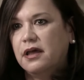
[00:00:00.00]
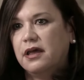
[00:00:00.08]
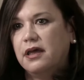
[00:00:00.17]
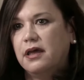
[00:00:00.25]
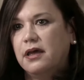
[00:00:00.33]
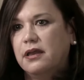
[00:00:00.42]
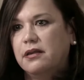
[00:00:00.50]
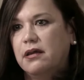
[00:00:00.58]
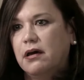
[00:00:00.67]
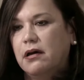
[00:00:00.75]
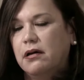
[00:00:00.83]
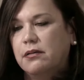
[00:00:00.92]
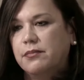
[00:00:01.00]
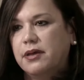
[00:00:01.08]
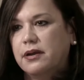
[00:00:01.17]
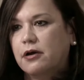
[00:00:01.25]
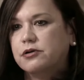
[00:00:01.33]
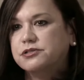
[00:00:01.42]
And in
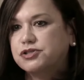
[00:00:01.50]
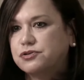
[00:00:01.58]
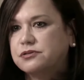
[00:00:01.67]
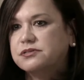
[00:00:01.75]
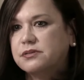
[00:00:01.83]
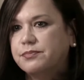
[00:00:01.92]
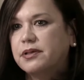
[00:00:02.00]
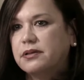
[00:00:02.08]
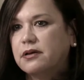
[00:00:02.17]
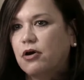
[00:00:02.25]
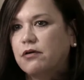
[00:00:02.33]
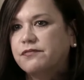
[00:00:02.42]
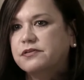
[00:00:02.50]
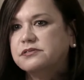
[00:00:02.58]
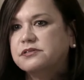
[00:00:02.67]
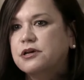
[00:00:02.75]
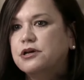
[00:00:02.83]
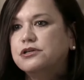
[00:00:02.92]
our insurance and billing
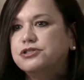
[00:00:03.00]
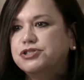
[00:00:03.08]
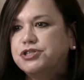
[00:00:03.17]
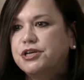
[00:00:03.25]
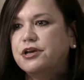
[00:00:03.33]
office, she